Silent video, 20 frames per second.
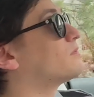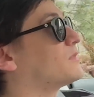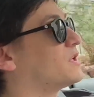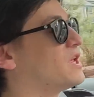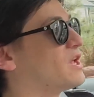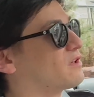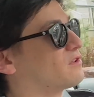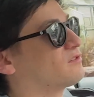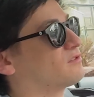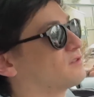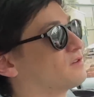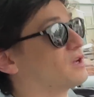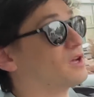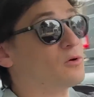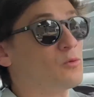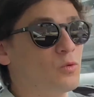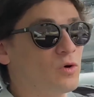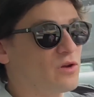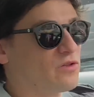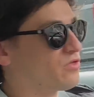Yes.
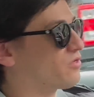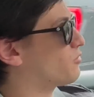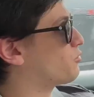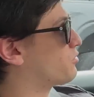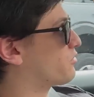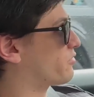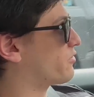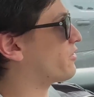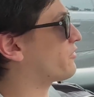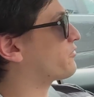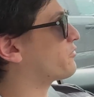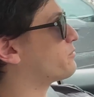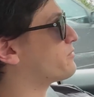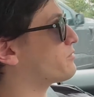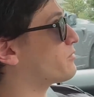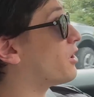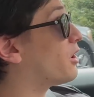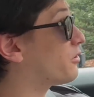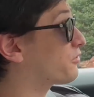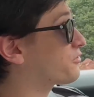Worth, worth also,
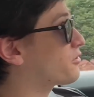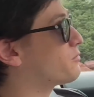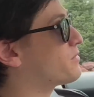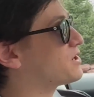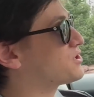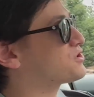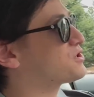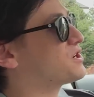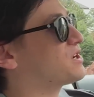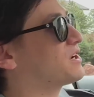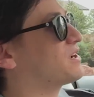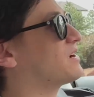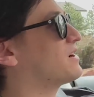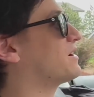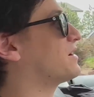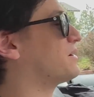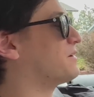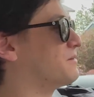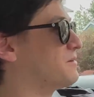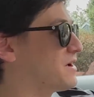also mentioning
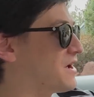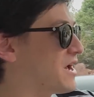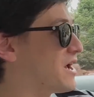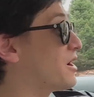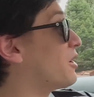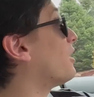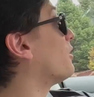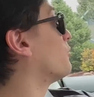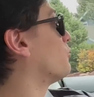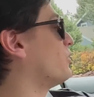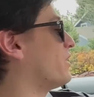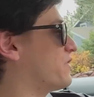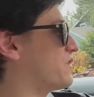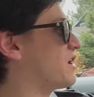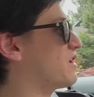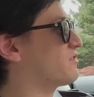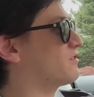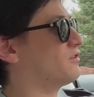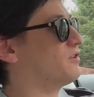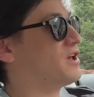with
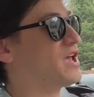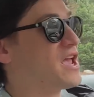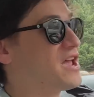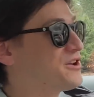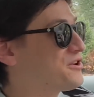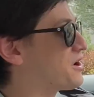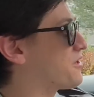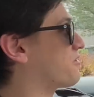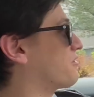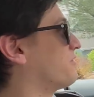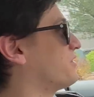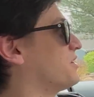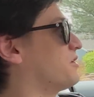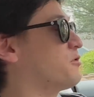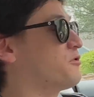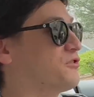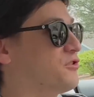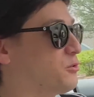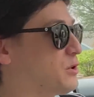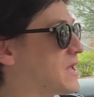Tesla and other
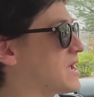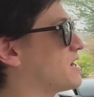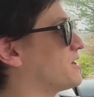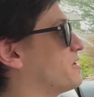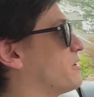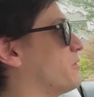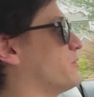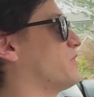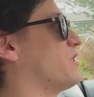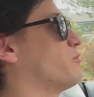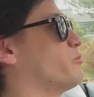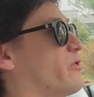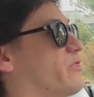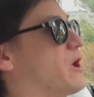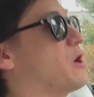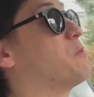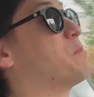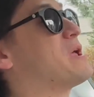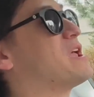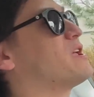vehicles, you can own them
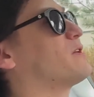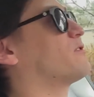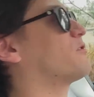without paying